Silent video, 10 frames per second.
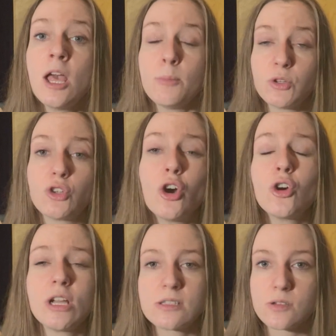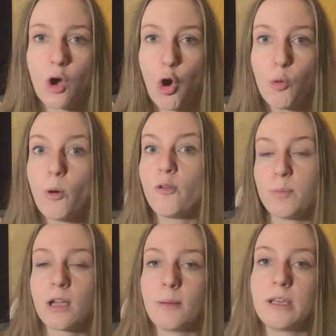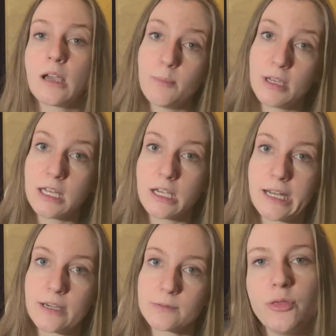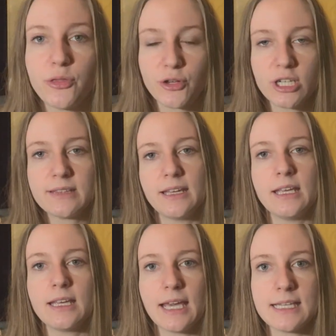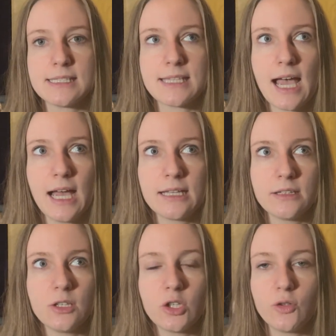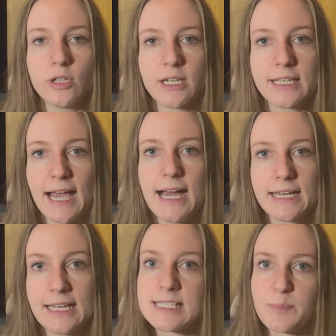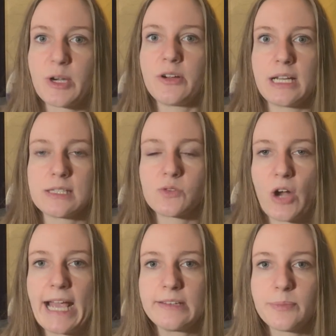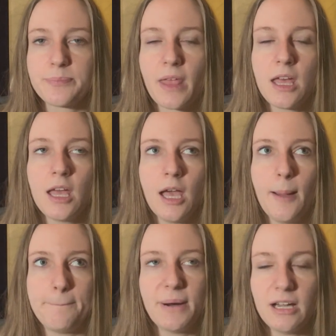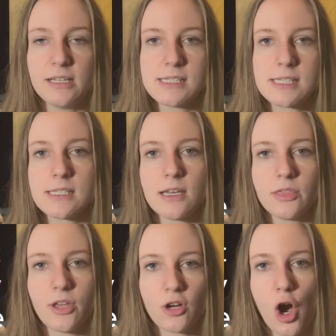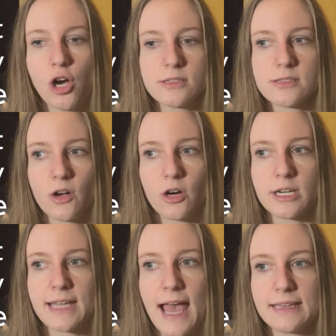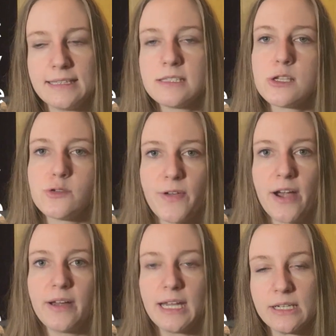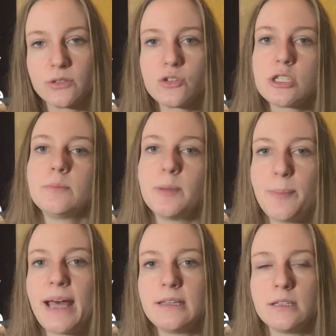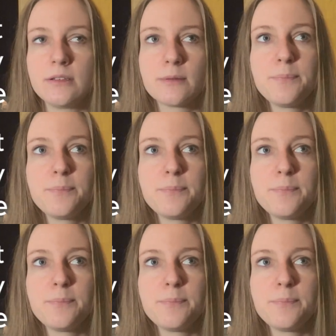but don't go into the hope of becoming a millionaire. The third thing is that you're gonna get experience, right? But the cons are that this is very internship dependent.